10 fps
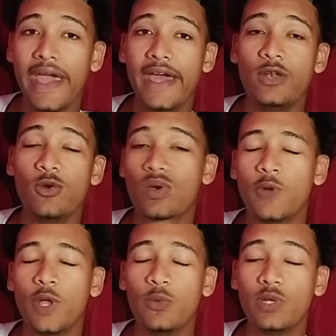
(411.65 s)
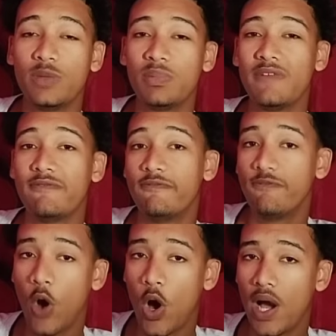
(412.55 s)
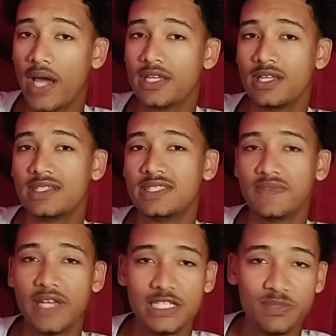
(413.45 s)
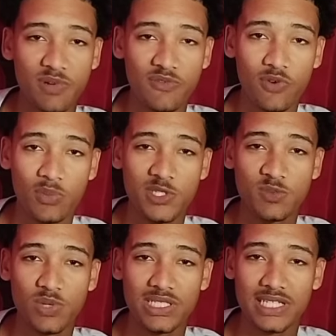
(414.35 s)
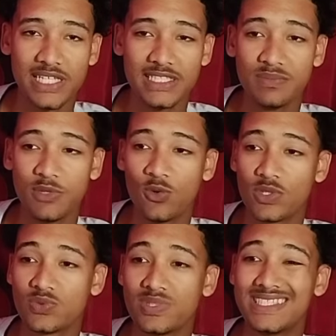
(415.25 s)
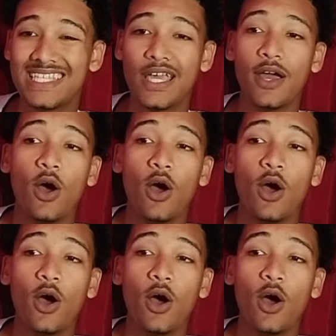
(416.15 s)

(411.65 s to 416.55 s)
And look, and with it being far under the 700 performance points racing, because we see